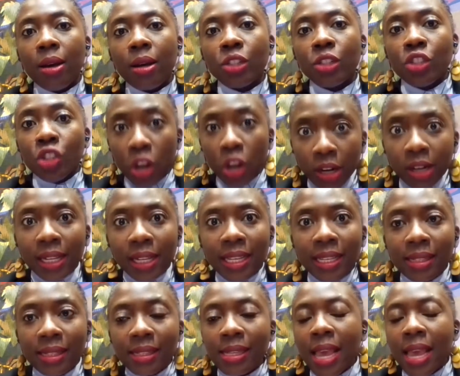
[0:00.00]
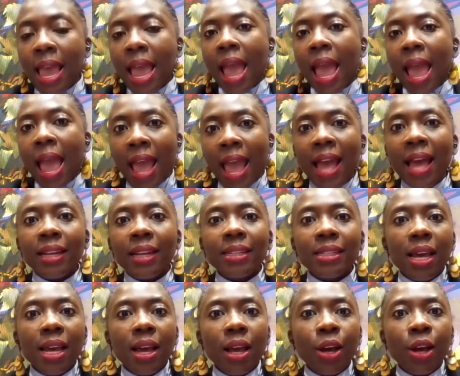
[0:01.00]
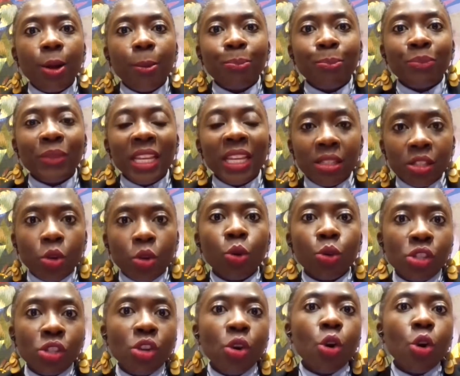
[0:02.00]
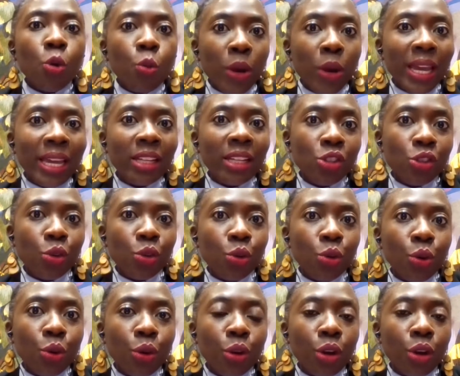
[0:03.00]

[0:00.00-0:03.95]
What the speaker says: journalists, and it's also a way to